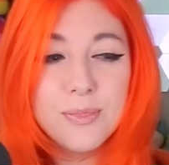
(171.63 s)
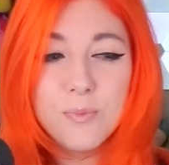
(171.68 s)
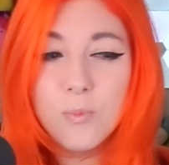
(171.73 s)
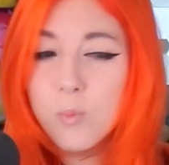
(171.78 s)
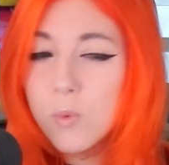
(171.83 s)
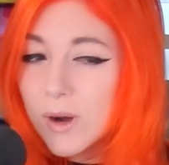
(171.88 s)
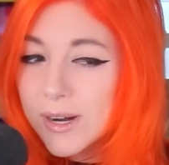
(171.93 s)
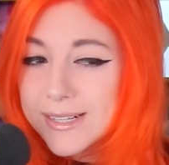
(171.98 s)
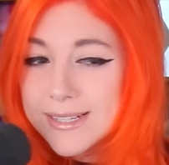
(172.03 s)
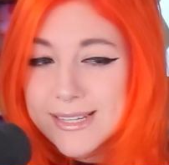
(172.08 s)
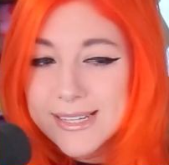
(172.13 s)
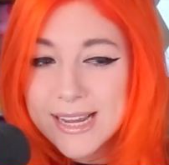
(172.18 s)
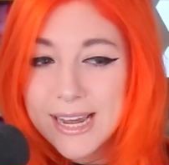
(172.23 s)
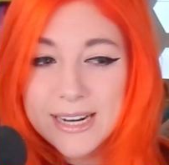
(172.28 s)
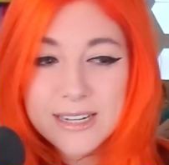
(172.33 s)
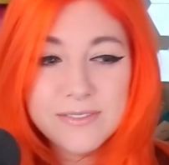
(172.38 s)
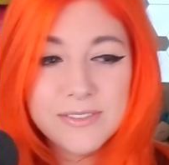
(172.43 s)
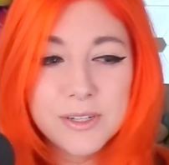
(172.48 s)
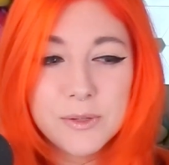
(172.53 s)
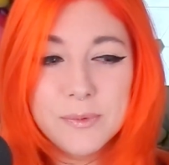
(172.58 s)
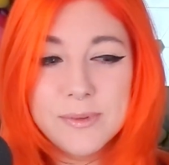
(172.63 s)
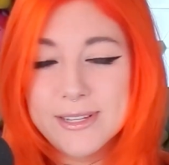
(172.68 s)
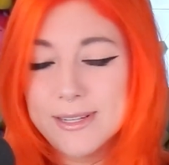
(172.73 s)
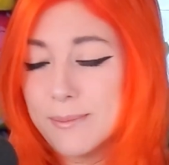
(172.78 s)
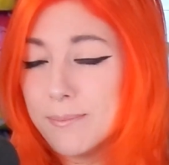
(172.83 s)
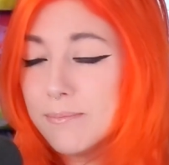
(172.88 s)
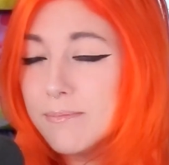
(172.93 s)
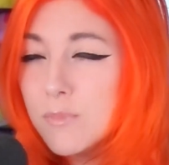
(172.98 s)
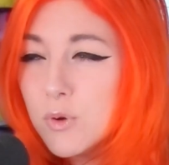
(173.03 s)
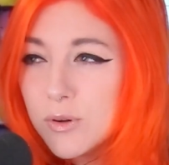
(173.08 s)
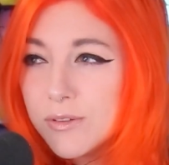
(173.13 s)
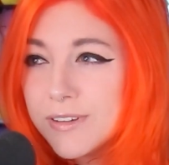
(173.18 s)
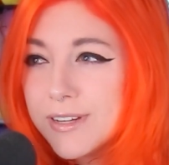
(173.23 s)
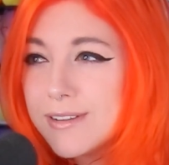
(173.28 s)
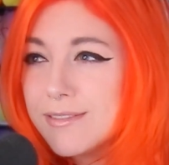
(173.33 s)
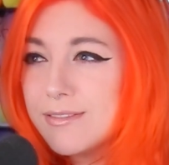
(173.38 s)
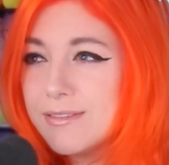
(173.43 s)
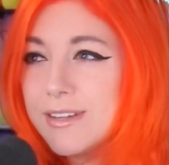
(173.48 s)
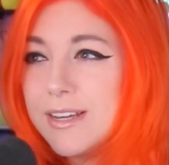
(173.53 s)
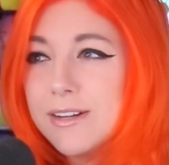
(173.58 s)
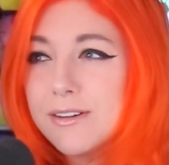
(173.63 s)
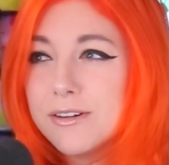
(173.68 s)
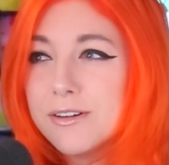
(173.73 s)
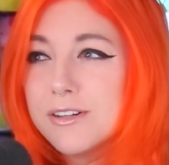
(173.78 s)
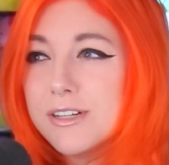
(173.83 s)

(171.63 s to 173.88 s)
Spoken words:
One side of it was a movie theater